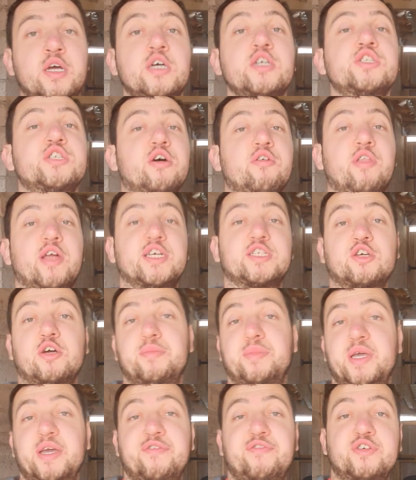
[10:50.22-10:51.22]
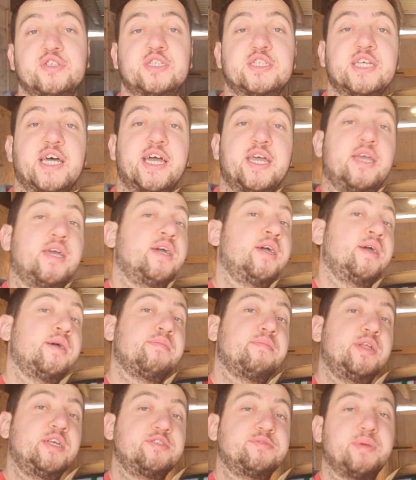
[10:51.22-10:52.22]
So that's going to be it for today.
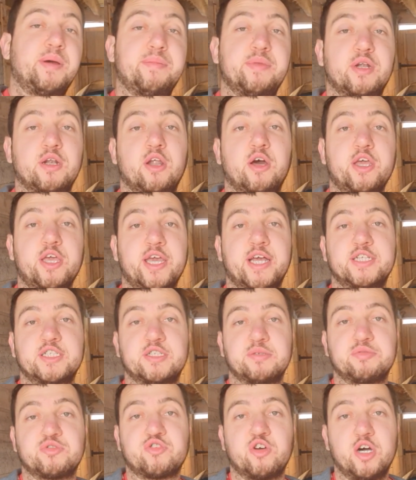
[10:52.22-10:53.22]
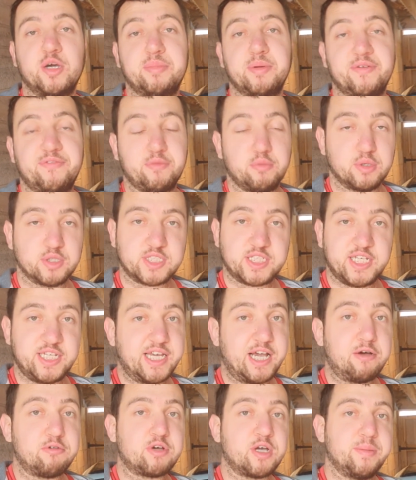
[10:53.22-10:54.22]
Please remember to like and subscribe if you want to see the
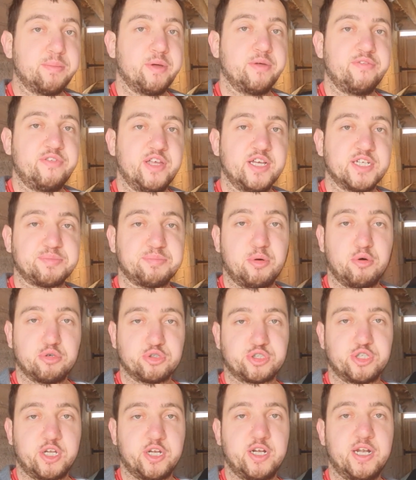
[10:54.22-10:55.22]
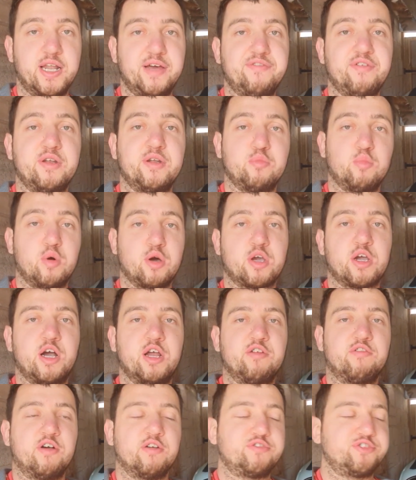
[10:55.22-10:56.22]
outcome of this Porsche 911 and what
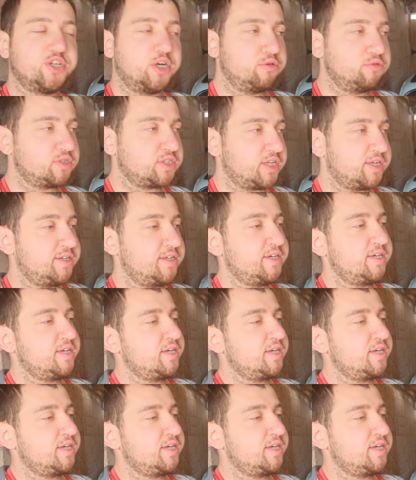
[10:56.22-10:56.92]
colour I've chosen.